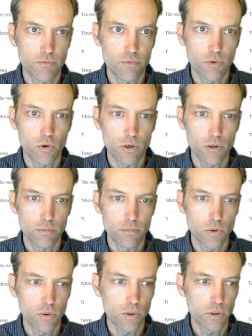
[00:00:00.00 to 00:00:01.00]
forum
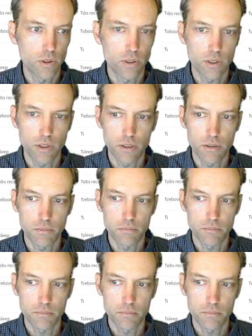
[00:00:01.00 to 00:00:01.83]
or um,